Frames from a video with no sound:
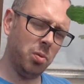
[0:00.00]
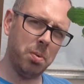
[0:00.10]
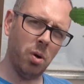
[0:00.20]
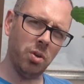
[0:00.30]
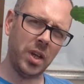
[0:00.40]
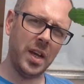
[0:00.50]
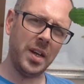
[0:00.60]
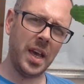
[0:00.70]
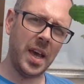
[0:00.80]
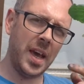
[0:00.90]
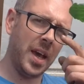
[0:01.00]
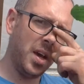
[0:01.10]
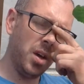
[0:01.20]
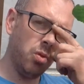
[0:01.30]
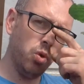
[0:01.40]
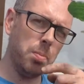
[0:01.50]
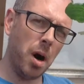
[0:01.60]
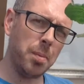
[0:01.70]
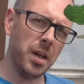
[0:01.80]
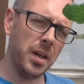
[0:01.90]
root balls in the
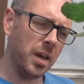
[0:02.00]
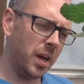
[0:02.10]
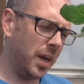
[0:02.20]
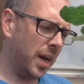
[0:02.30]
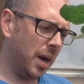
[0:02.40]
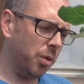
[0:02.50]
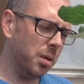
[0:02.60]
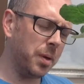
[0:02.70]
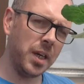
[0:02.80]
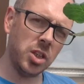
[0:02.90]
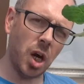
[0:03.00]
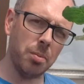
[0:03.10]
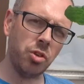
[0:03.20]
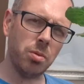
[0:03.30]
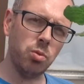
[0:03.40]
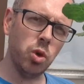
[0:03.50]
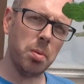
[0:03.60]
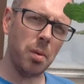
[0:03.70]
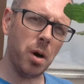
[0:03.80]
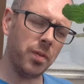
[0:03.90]
rhubarb. I will be chopping some
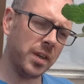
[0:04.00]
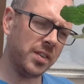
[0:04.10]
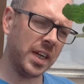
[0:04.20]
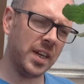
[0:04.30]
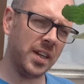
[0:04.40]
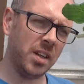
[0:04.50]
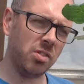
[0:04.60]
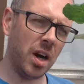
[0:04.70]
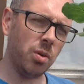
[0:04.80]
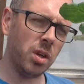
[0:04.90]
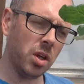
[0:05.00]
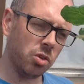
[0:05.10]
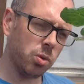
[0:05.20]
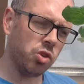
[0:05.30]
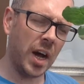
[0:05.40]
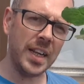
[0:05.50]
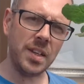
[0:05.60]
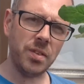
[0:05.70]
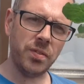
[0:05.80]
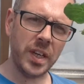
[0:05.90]
rhubarb off and sticking it into the ground. So we'll try
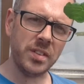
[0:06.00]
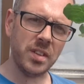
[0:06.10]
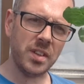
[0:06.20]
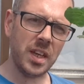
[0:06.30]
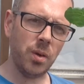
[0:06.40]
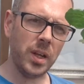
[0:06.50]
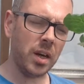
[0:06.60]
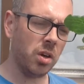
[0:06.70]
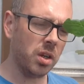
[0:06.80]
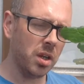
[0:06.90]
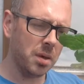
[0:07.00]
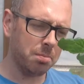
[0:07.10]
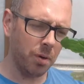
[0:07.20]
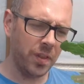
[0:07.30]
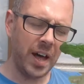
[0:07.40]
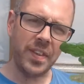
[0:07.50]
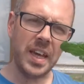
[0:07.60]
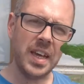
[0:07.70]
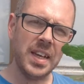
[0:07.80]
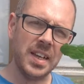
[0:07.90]
different things and see how we get on. But that
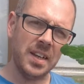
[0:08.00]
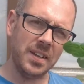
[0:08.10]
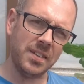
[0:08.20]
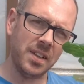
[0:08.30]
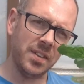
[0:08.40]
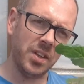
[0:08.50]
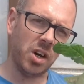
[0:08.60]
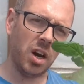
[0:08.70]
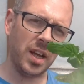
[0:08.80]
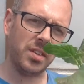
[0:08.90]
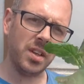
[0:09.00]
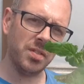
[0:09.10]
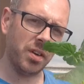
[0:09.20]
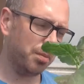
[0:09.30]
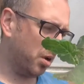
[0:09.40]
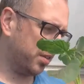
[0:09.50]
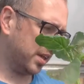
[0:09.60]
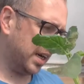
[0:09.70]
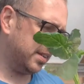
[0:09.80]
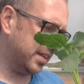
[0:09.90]
there is the collars for the
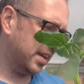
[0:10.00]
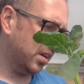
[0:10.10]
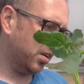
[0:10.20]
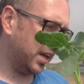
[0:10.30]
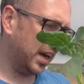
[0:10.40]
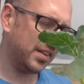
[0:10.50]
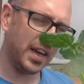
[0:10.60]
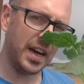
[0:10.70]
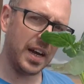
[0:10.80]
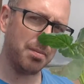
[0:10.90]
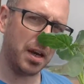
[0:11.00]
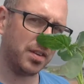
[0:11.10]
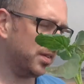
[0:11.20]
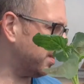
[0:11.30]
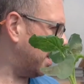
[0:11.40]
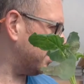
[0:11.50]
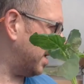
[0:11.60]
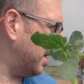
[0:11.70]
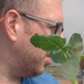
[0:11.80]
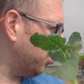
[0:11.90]
brassicas, because like I said, I had a massive
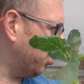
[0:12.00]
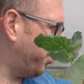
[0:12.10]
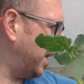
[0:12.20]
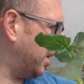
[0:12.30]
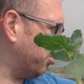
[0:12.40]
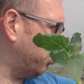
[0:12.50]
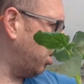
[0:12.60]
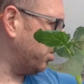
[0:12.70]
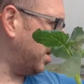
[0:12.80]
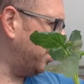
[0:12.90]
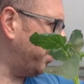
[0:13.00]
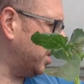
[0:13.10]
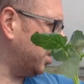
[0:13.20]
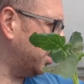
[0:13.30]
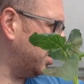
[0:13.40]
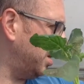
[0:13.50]
disaster. So fingers crossed everything